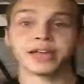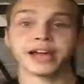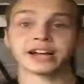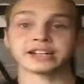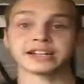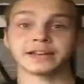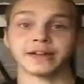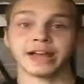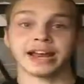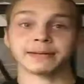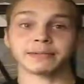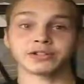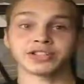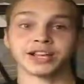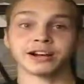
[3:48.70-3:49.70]
They had to give
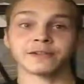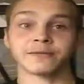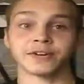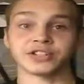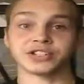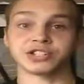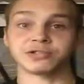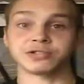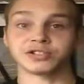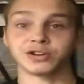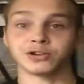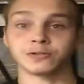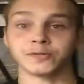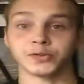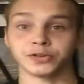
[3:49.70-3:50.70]
animal sacrifice to
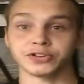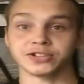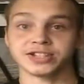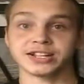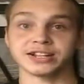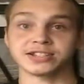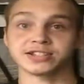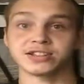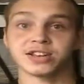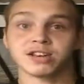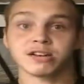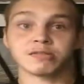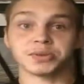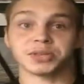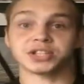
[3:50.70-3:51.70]
atone for their sins.
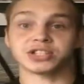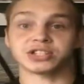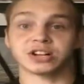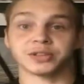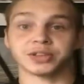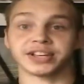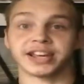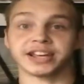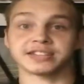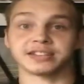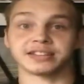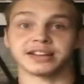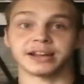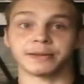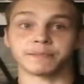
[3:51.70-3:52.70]
Well, this is not the case
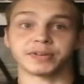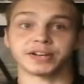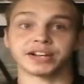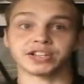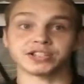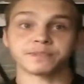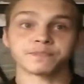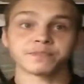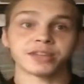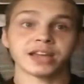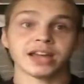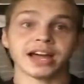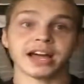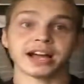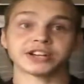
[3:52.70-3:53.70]
today, because
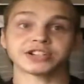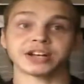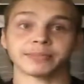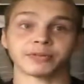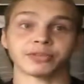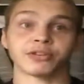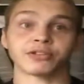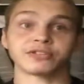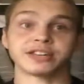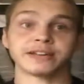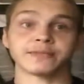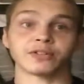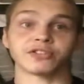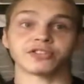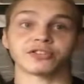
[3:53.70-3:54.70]
Acts chapter
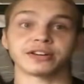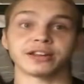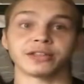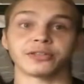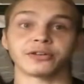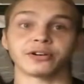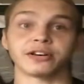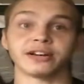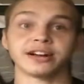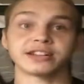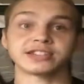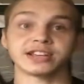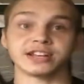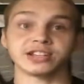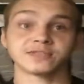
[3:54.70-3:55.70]
13, verse
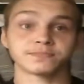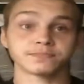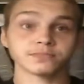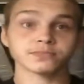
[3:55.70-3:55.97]
38-39 says,